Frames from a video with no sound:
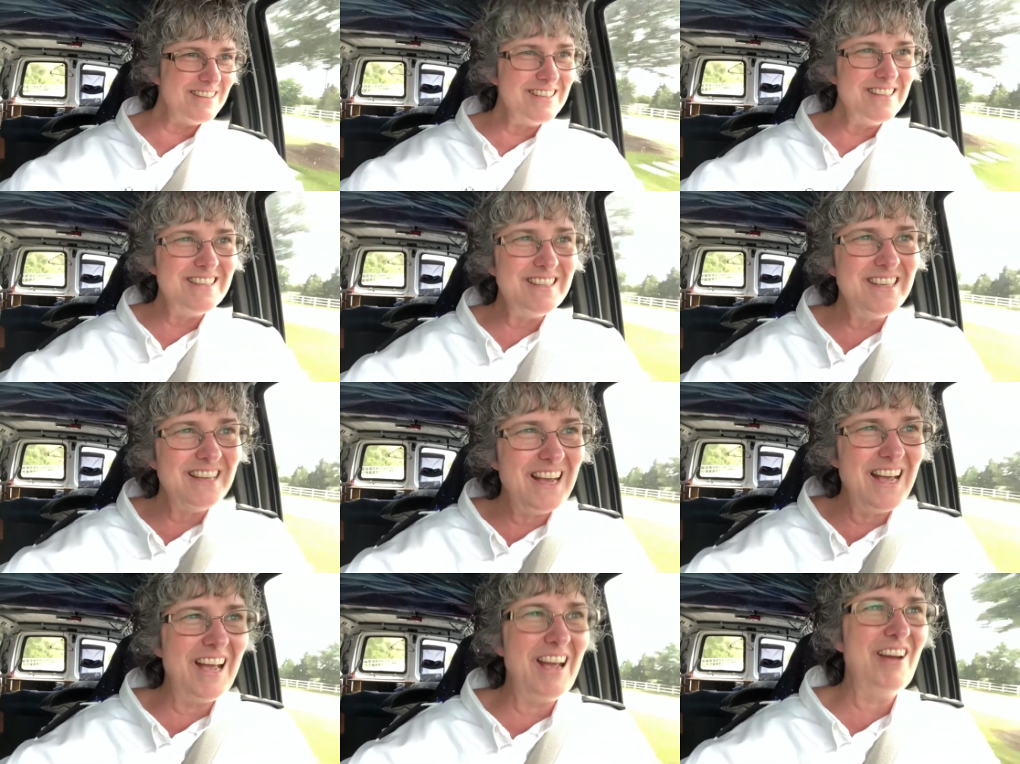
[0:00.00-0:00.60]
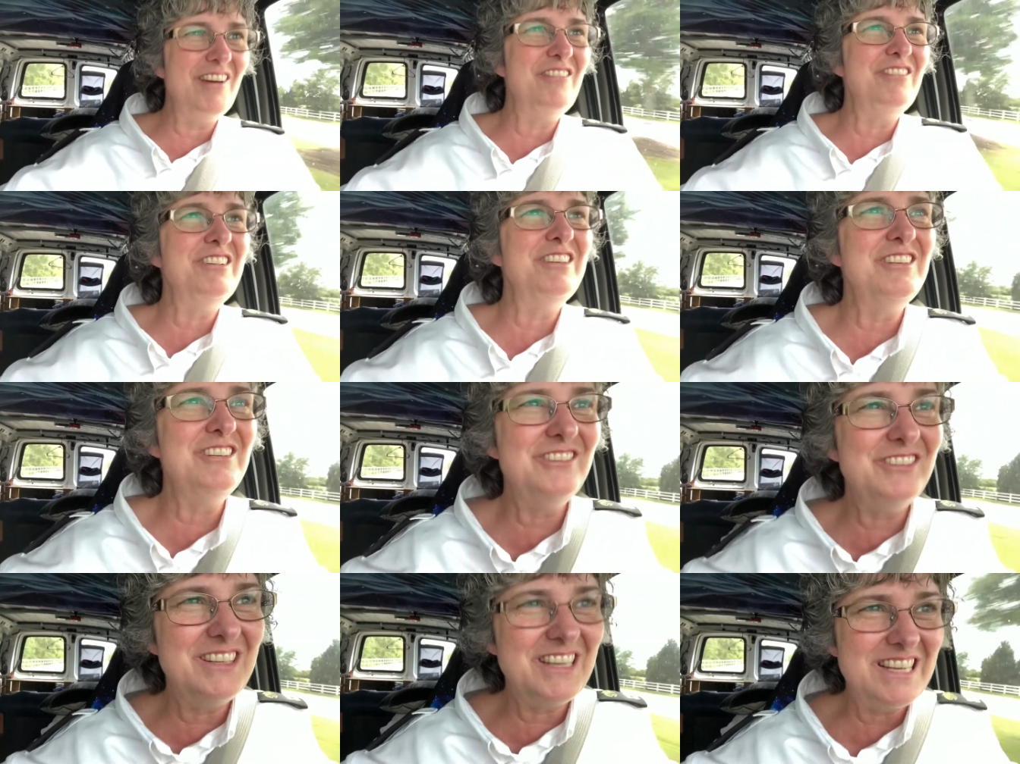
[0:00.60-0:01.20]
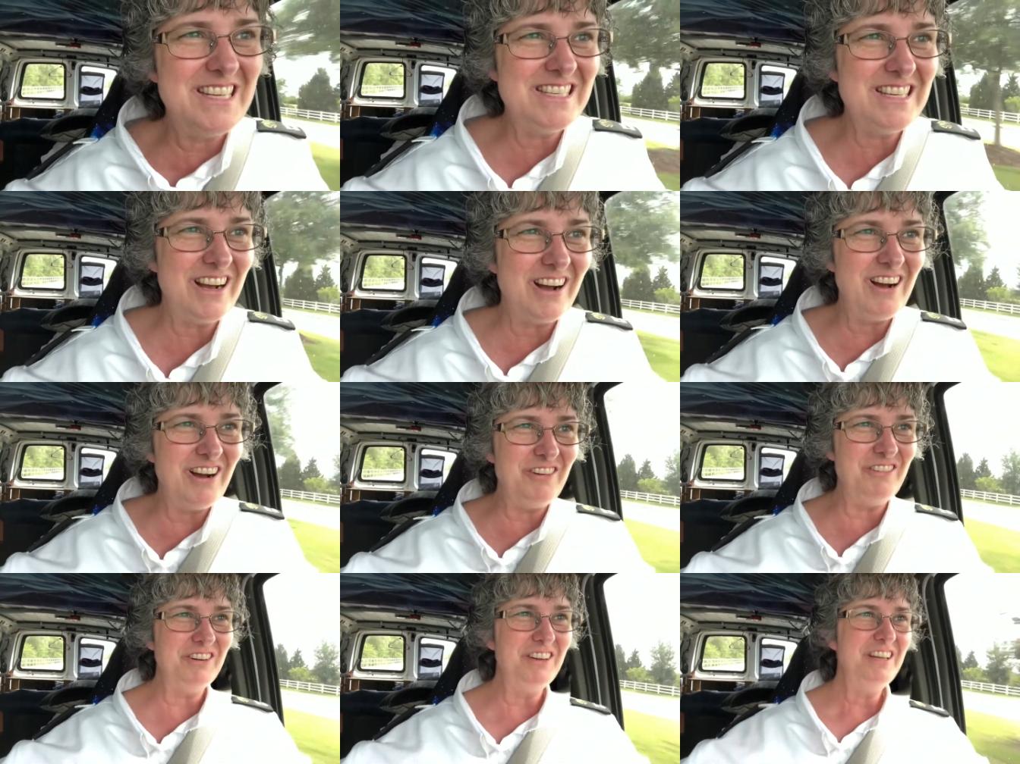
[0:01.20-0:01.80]
just to have two days
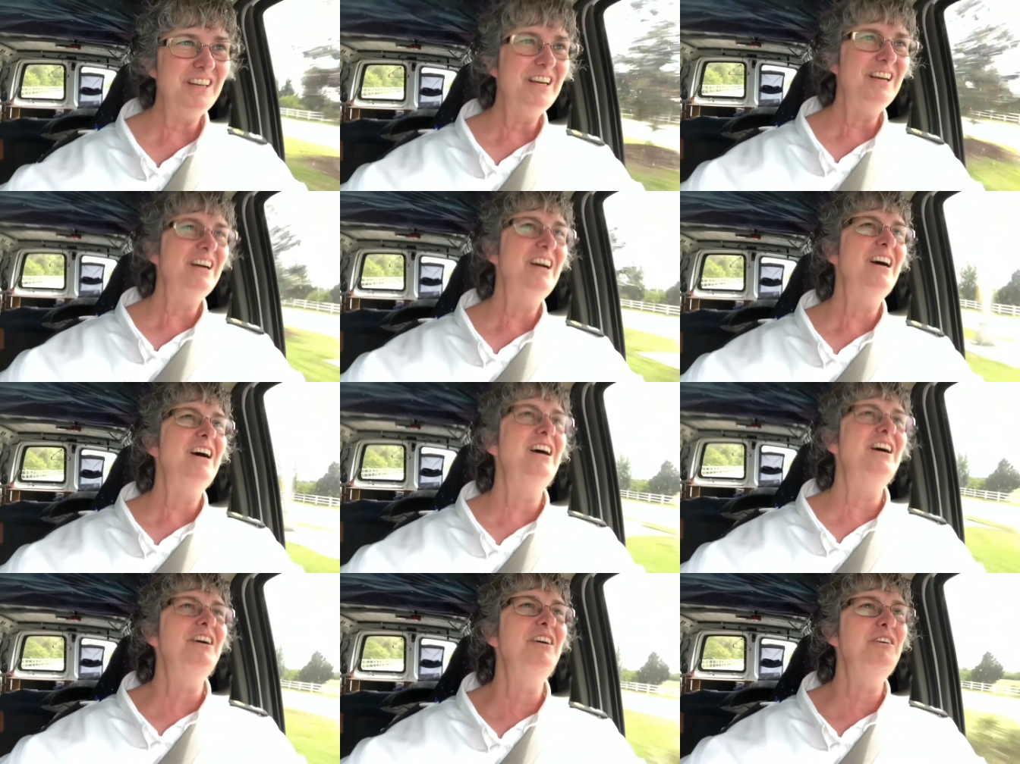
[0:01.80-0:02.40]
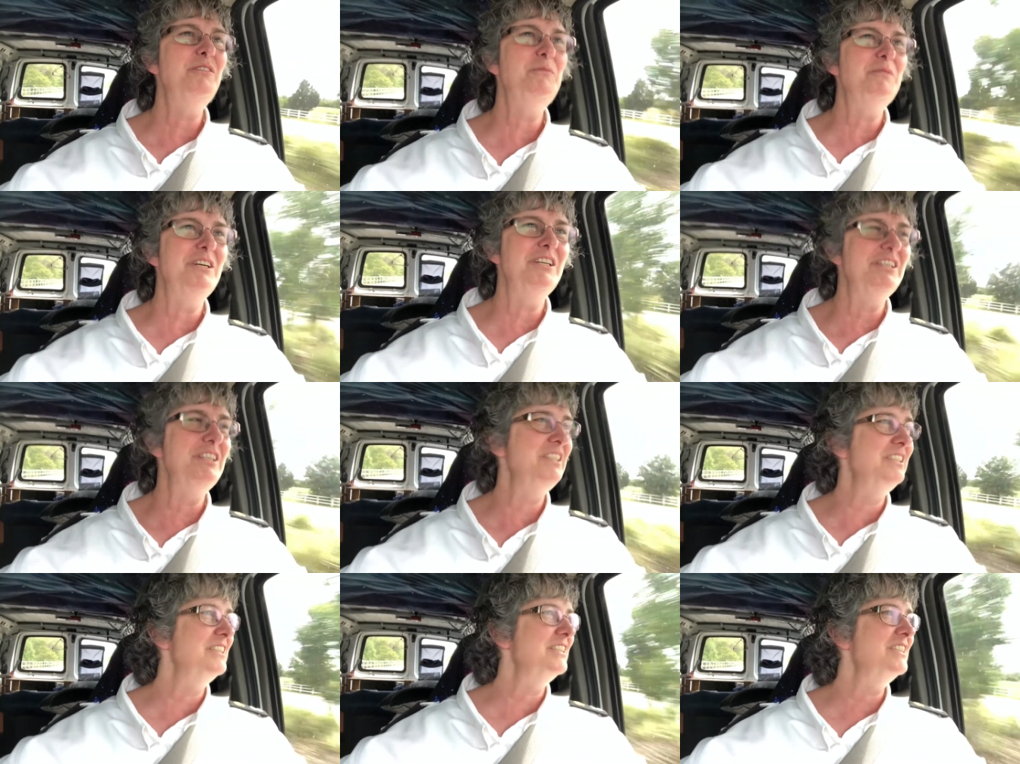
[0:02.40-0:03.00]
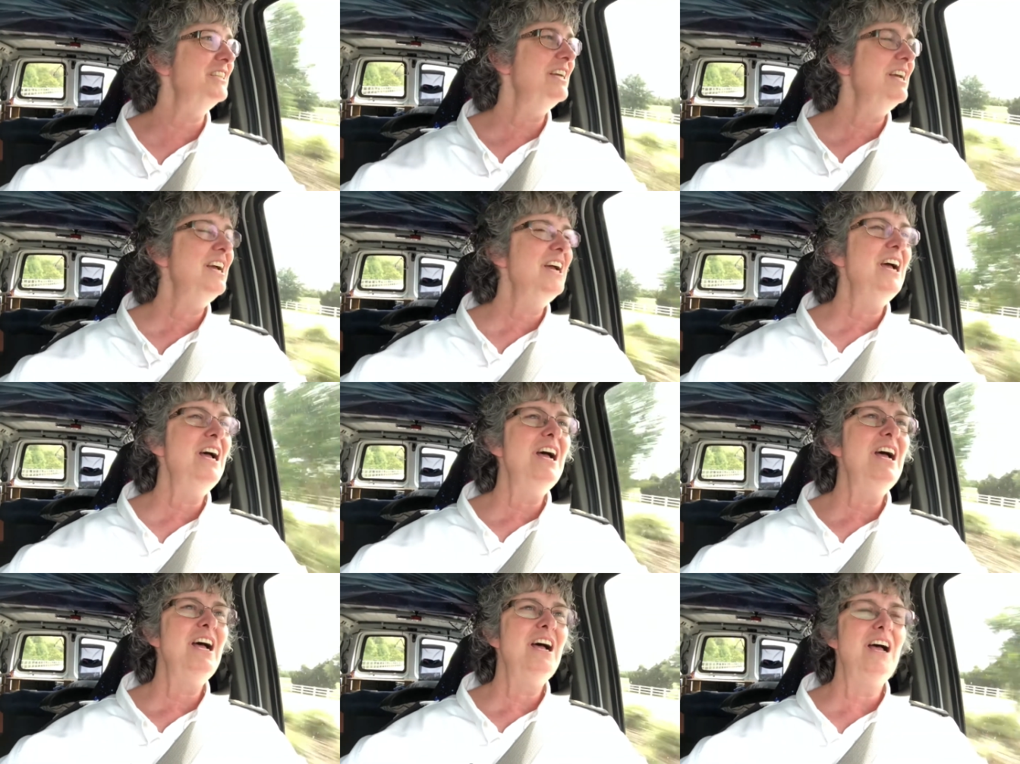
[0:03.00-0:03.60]
off. Oh my goodness.
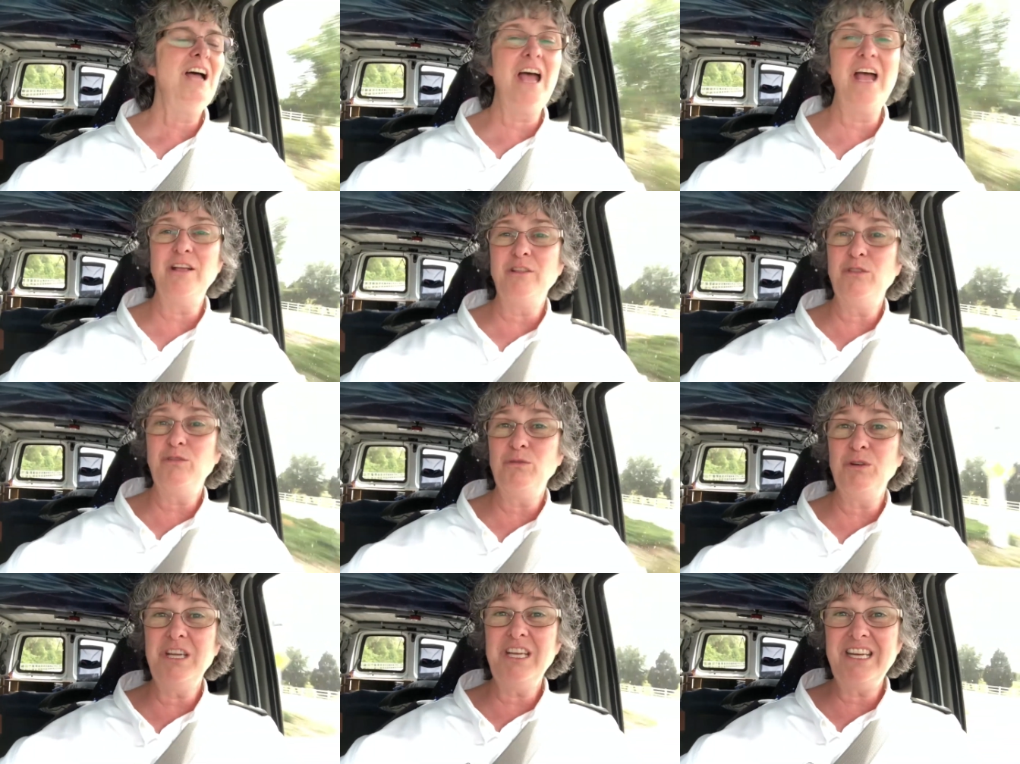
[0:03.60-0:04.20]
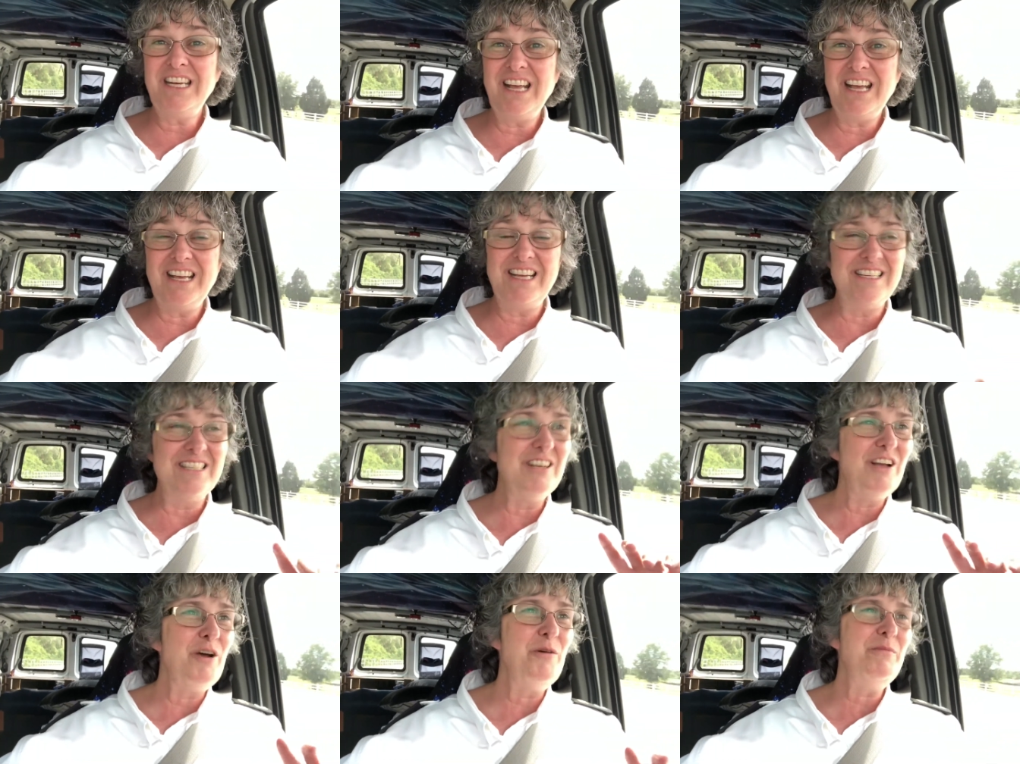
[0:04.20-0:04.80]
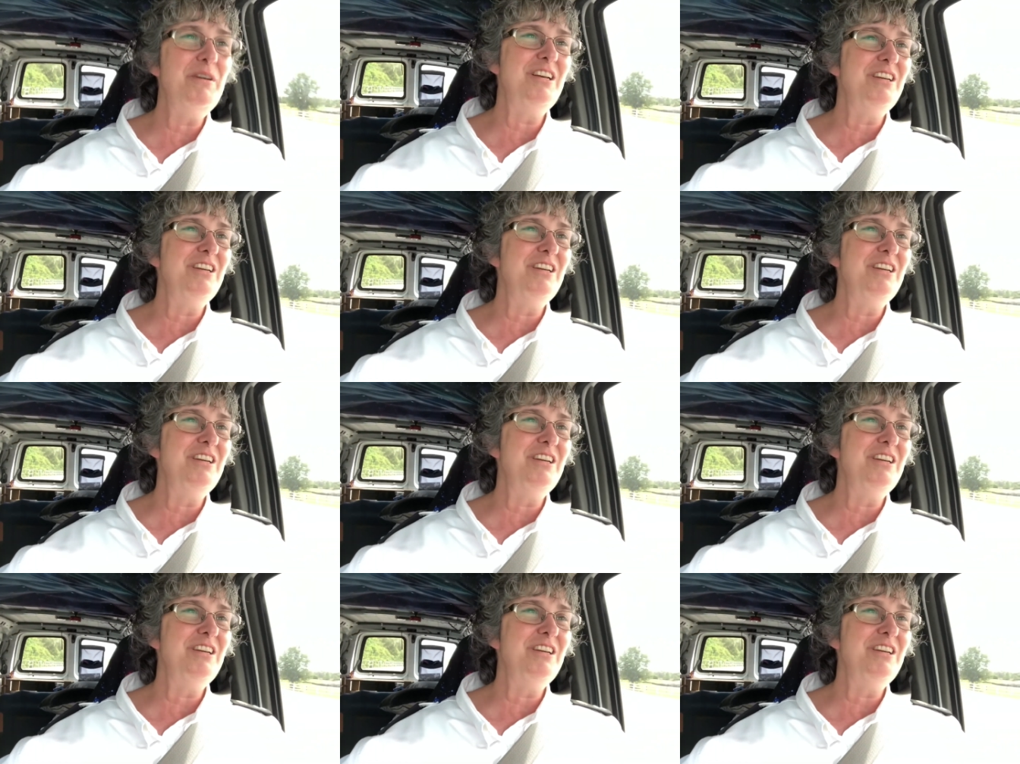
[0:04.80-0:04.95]
At three days. Oh my